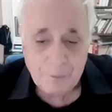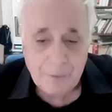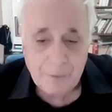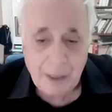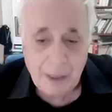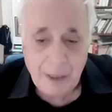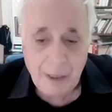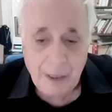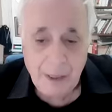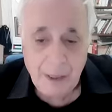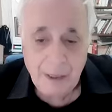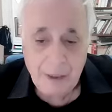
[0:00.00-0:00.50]

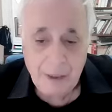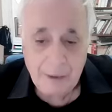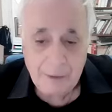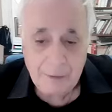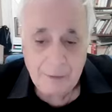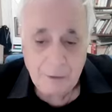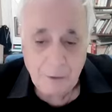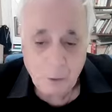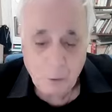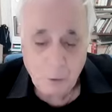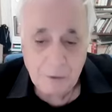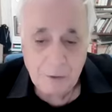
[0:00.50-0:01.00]
And
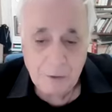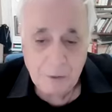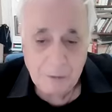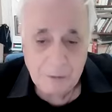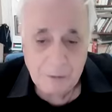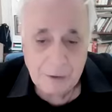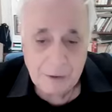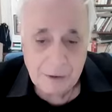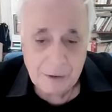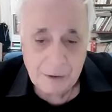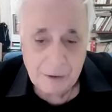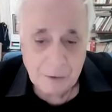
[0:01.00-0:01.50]
the order
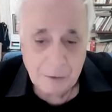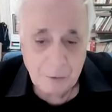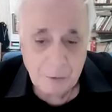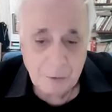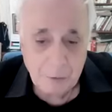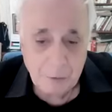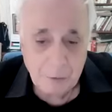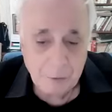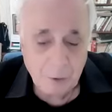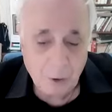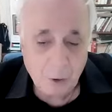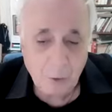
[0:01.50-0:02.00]
is
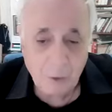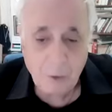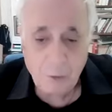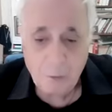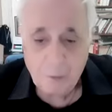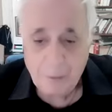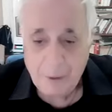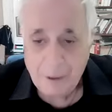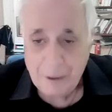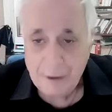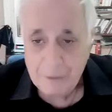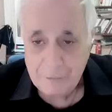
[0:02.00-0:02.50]
to
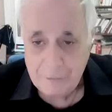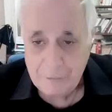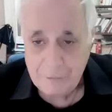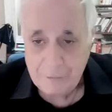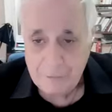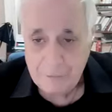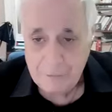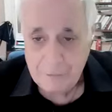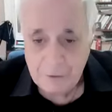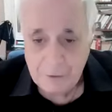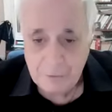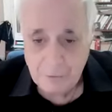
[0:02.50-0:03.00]
occupy
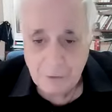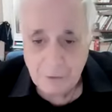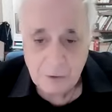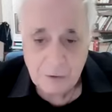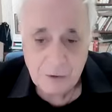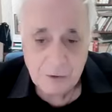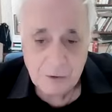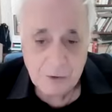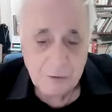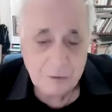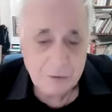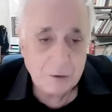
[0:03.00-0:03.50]
these
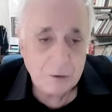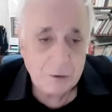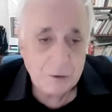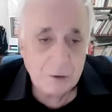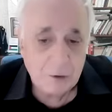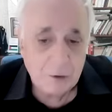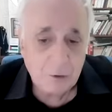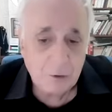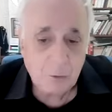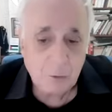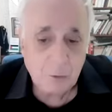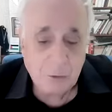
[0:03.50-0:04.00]
villages,
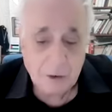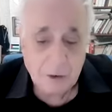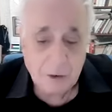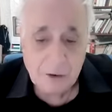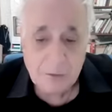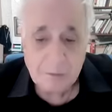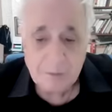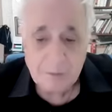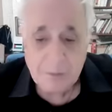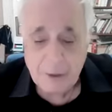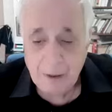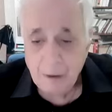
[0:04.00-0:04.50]
to
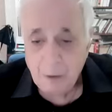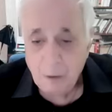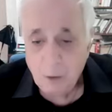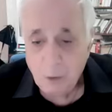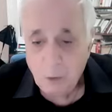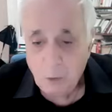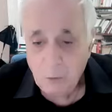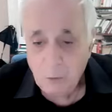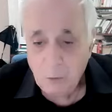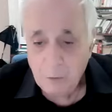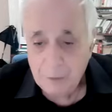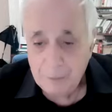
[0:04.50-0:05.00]
expel
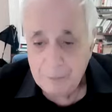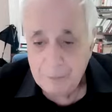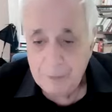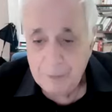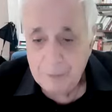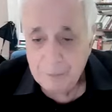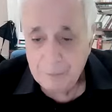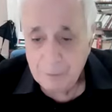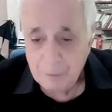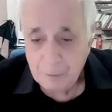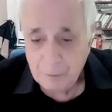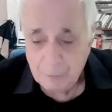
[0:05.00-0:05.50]
all the
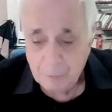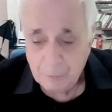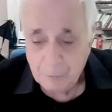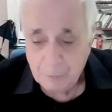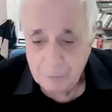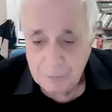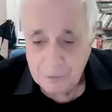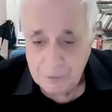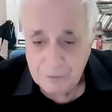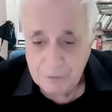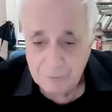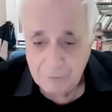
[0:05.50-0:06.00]
people from
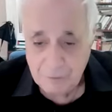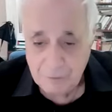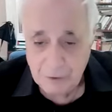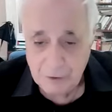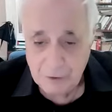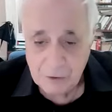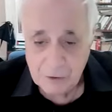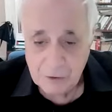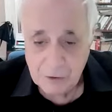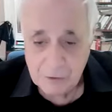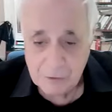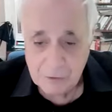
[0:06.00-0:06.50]
these
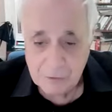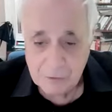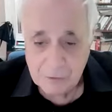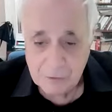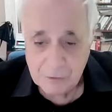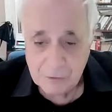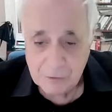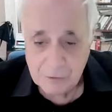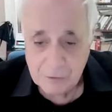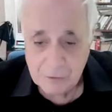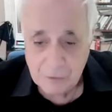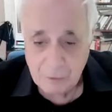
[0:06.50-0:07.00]
villages
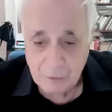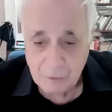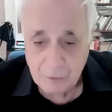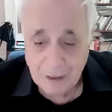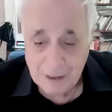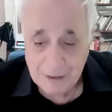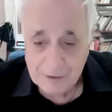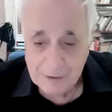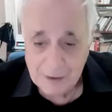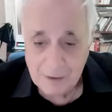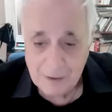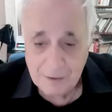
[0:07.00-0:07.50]
to
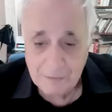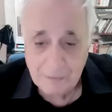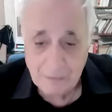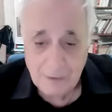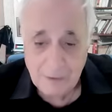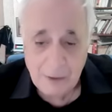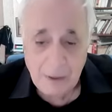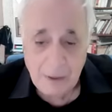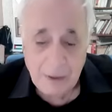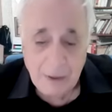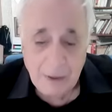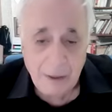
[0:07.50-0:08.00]
Gaza,
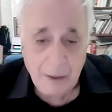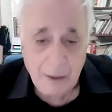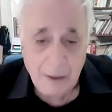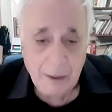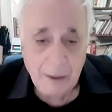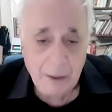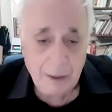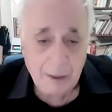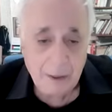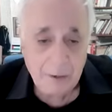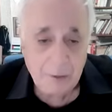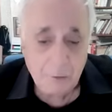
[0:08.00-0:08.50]

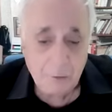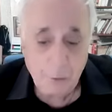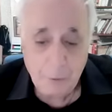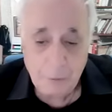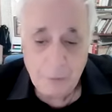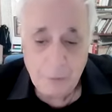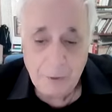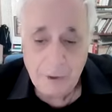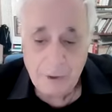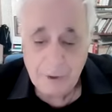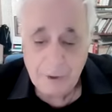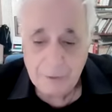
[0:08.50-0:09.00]
to
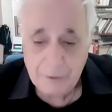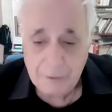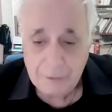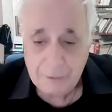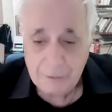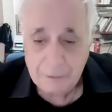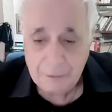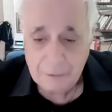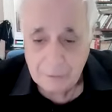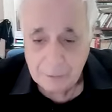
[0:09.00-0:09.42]
burn